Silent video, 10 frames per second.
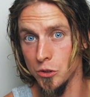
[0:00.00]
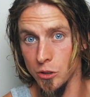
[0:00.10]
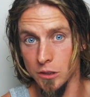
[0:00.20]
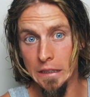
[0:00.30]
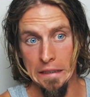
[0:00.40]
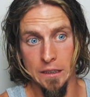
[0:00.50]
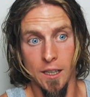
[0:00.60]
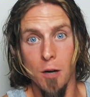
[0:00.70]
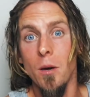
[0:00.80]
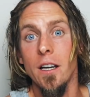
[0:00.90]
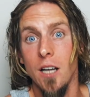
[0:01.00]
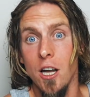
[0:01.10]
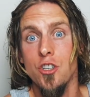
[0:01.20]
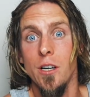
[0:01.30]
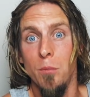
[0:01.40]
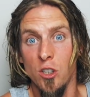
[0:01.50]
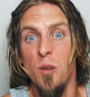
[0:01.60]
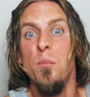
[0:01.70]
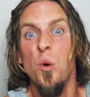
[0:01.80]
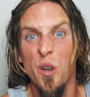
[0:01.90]
So our mitochondria
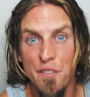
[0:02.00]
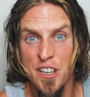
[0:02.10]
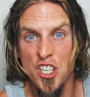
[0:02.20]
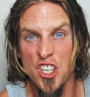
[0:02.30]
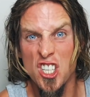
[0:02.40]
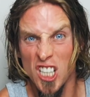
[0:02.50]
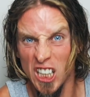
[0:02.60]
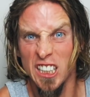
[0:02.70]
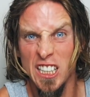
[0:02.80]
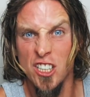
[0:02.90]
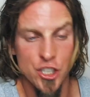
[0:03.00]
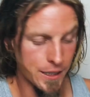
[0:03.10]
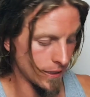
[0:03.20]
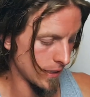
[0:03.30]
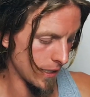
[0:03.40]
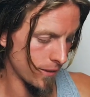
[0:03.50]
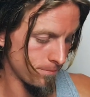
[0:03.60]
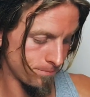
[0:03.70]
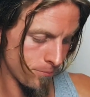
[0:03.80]
become more efficient on a ketogenic diet.